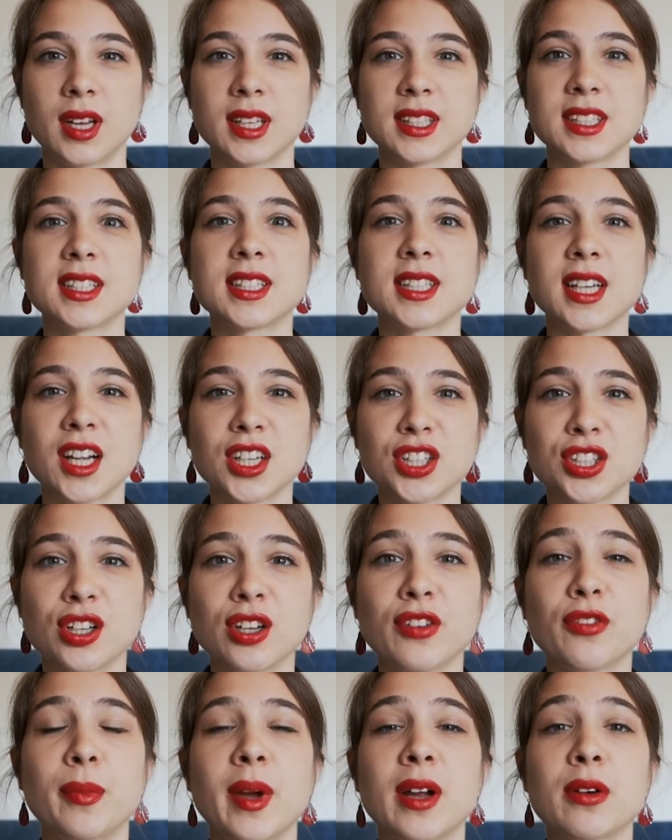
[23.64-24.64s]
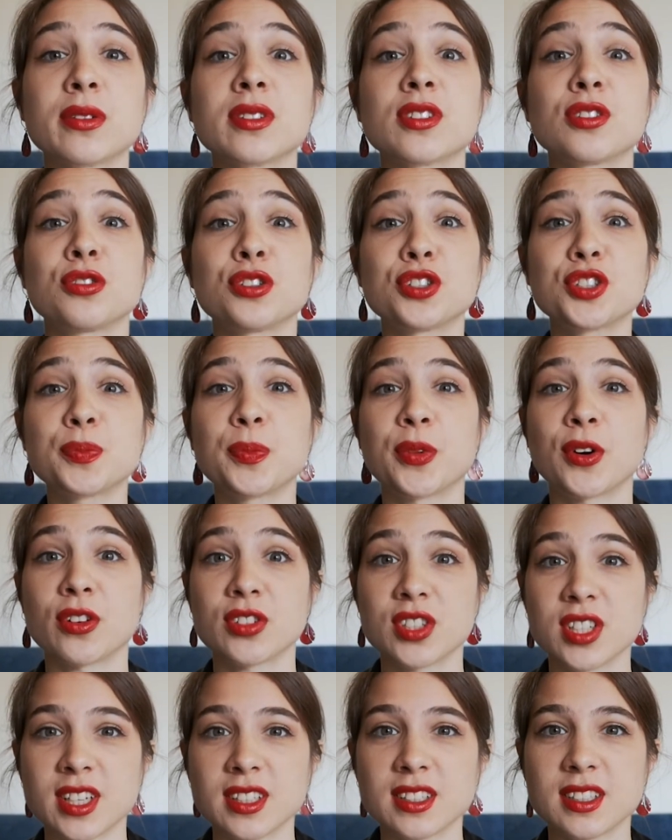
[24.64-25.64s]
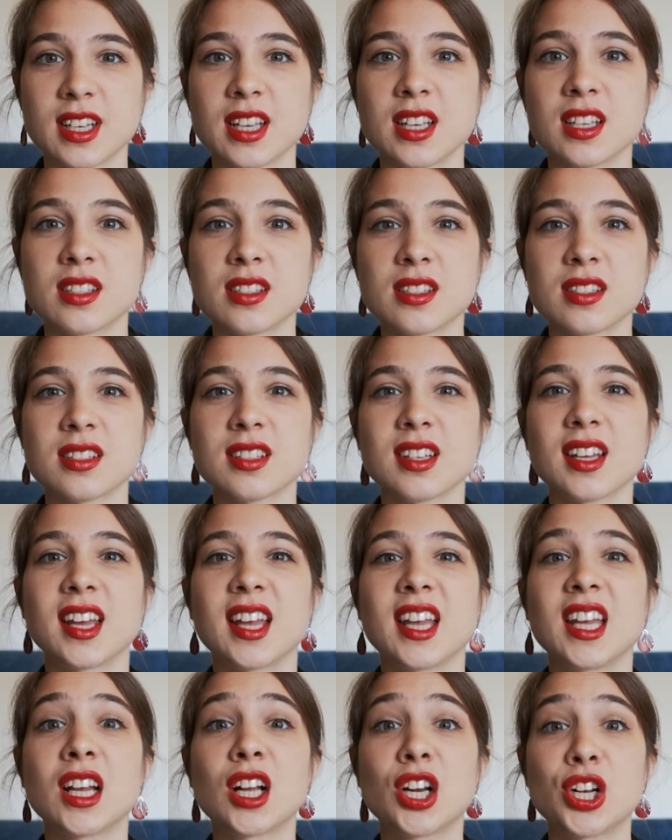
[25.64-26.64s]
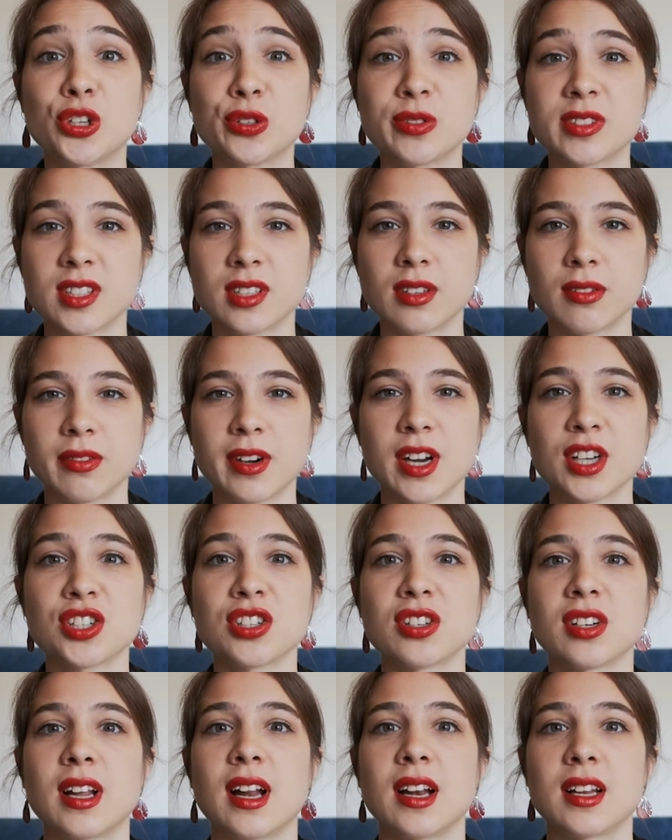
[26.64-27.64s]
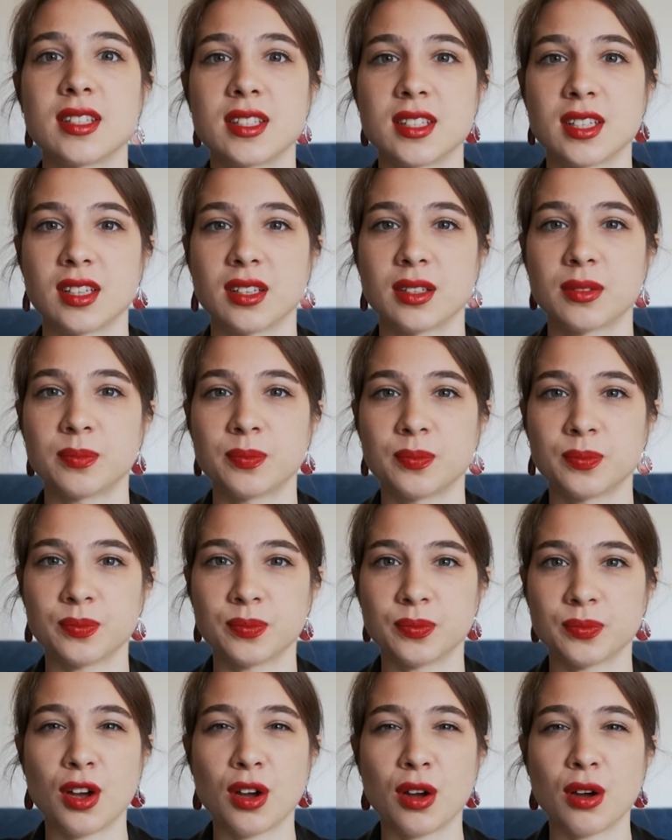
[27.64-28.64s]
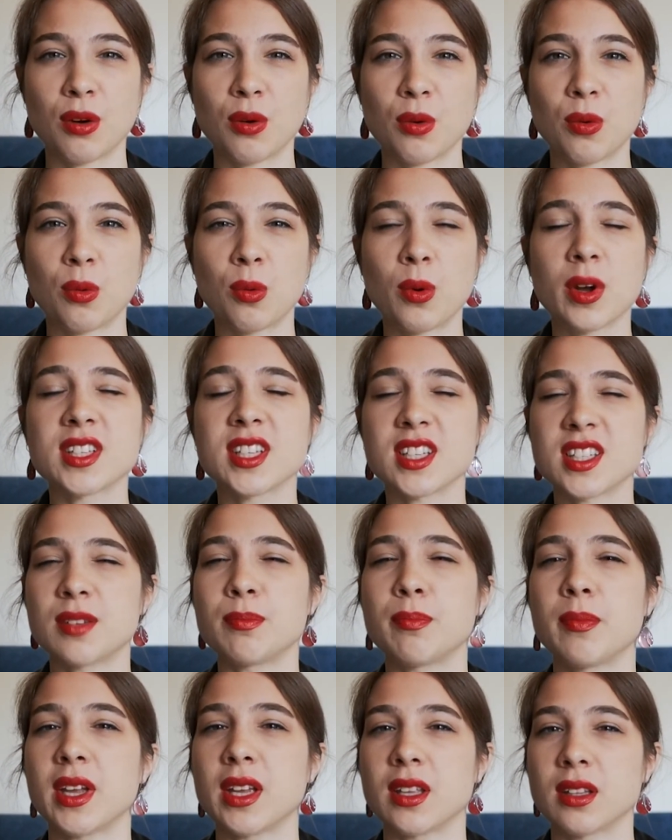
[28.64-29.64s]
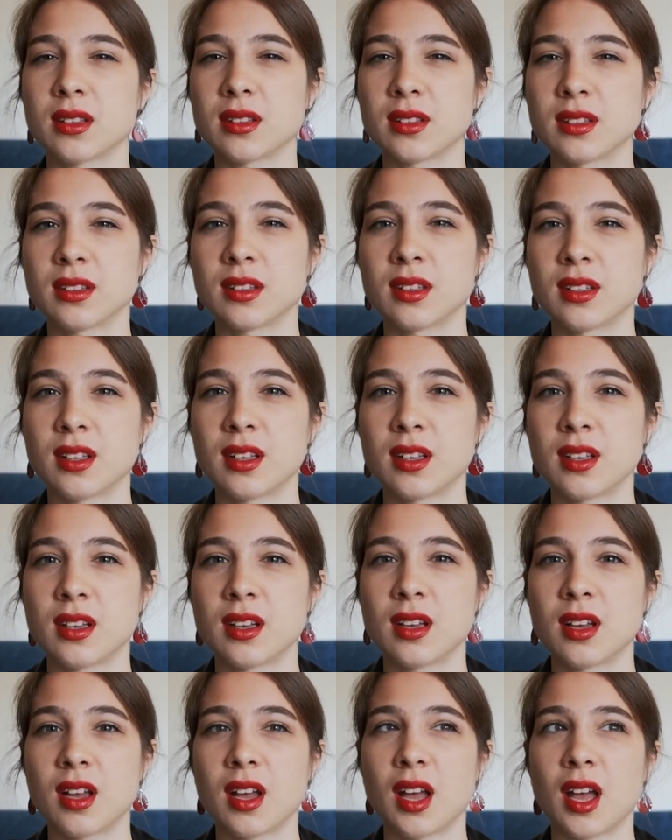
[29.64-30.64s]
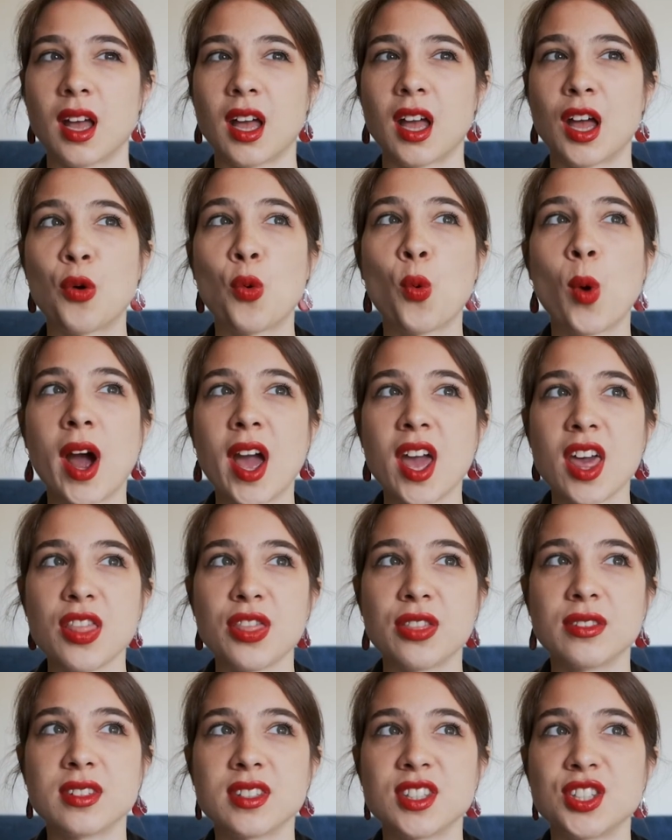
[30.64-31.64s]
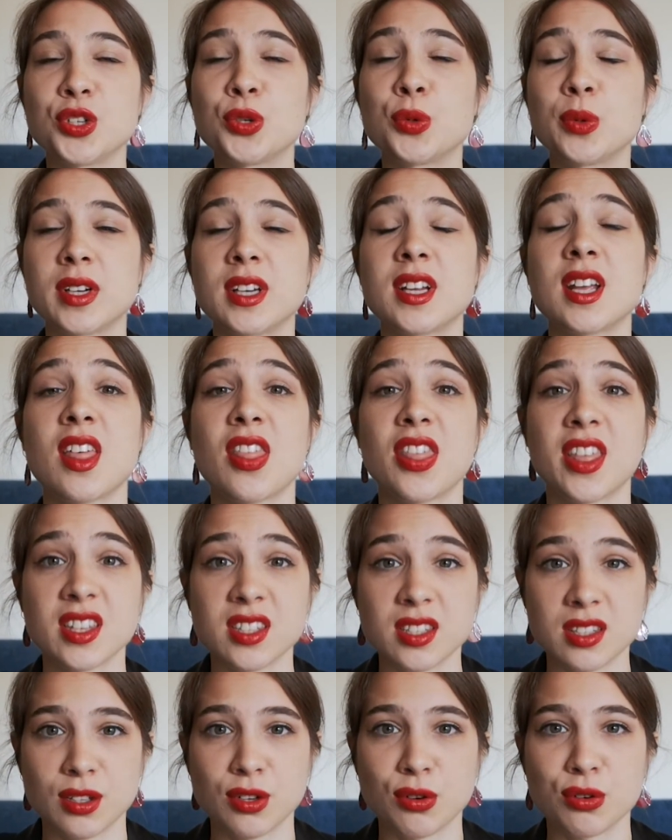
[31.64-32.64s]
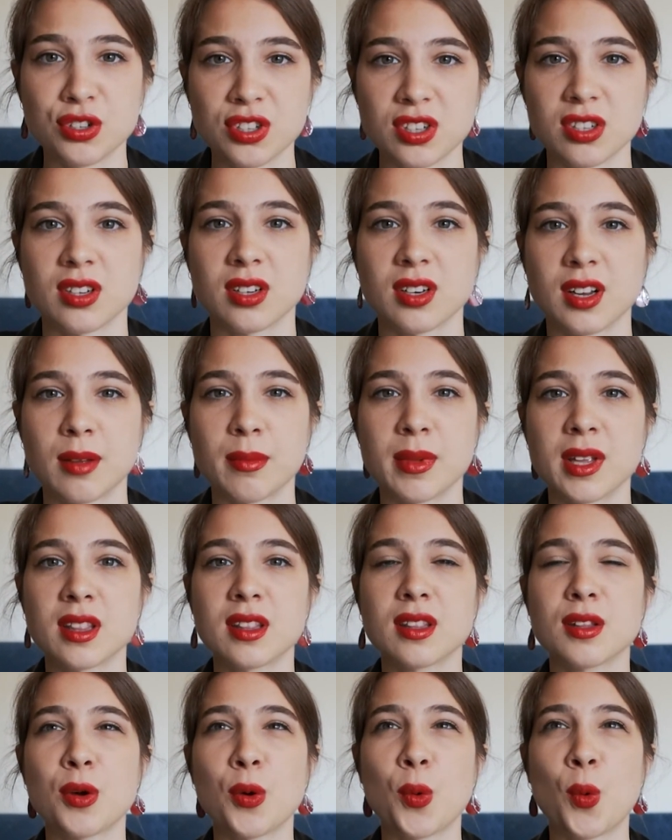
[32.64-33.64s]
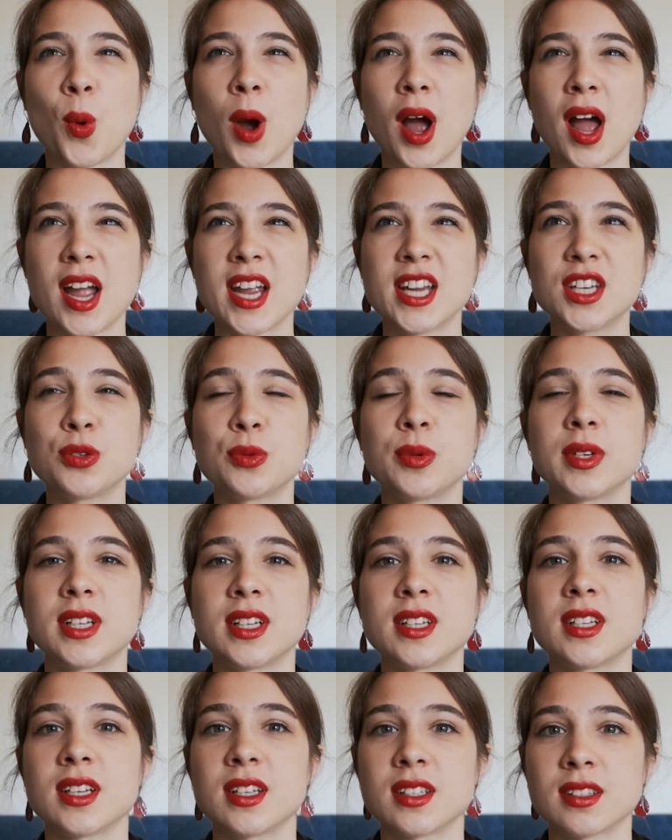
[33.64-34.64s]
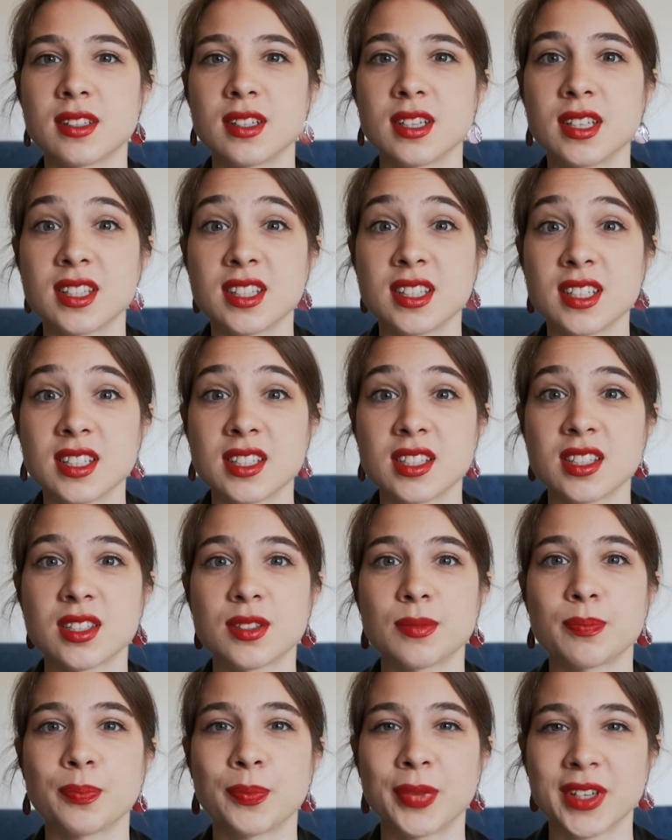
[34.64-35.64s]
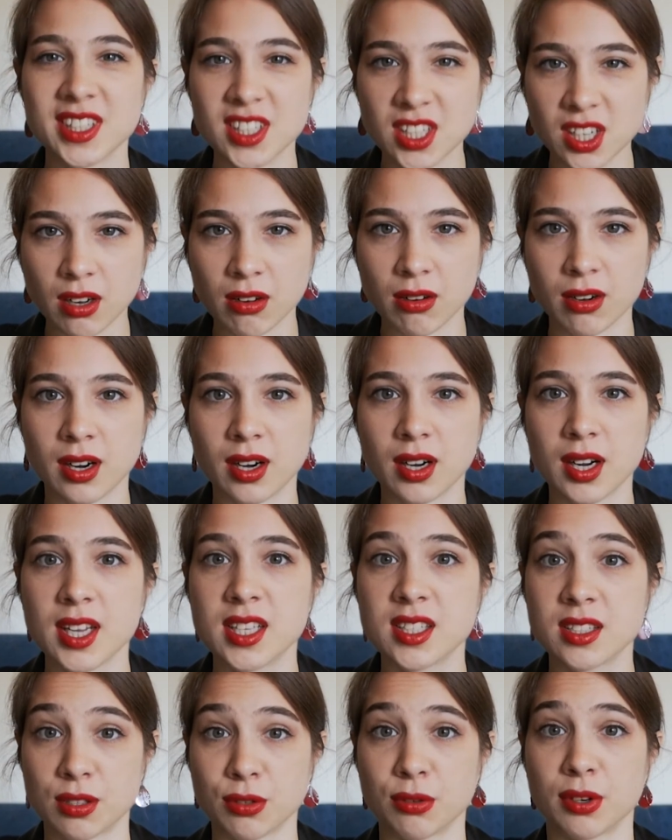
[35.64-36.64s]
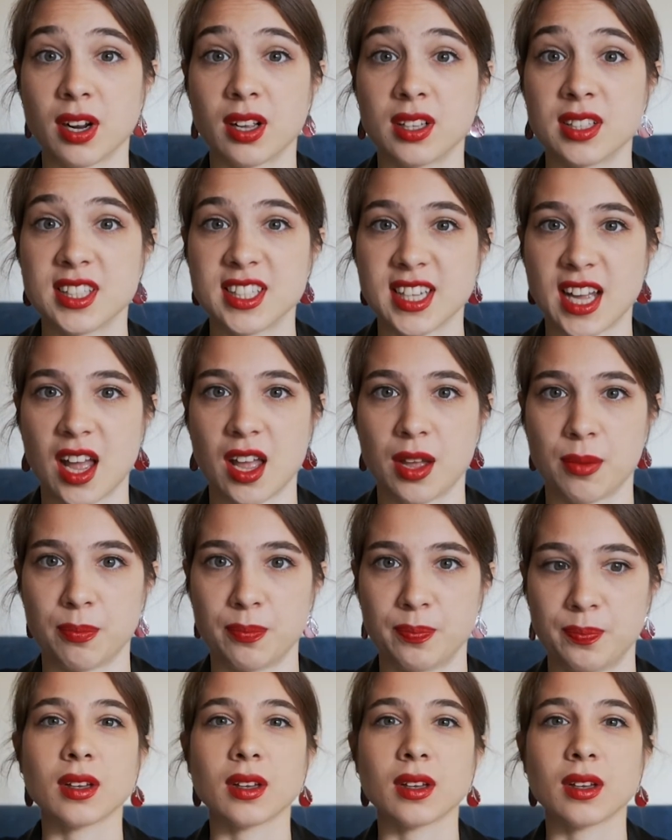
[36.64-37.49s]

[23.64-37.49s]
The title of my research project is Inclusive Rationality. What does it mean? And why do we need this notion? Why do we need it in this particular historical time?